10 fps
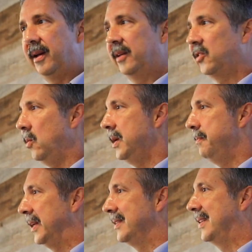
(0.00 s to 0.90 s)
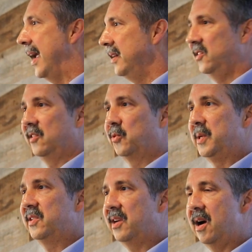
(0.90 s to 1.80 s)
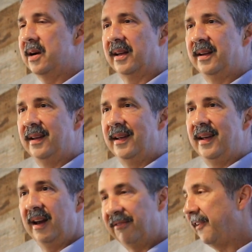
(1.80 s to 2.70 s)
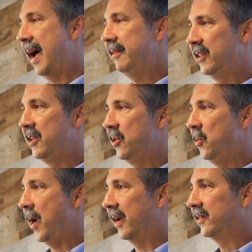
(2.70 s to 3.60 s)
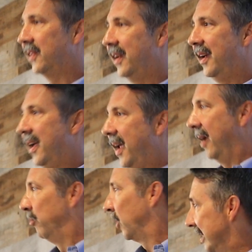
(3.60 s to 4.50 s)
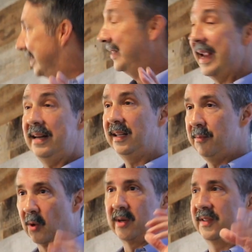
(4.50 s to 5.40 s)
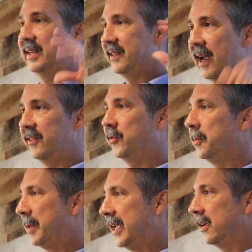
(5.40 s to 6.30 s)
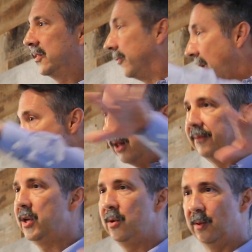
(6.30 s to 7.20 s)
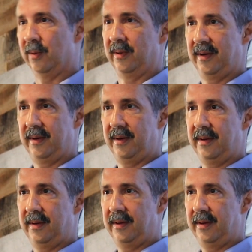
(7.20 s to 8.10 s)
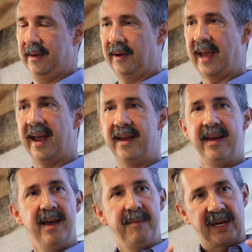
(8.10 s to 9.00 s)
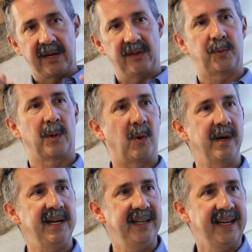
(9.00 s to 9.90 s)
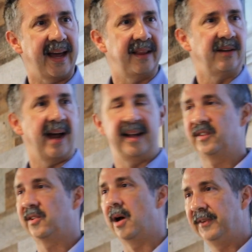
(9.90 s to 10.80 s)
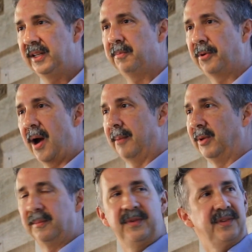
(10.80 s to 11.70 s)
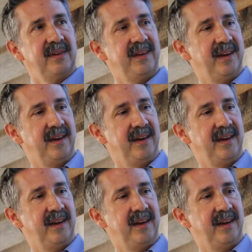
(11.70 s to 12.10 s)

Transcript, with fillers: it's only been 10 since we started, and five in the US, and we're insanely more successful because of all of you. Okay? Because we're working together on solving the problems,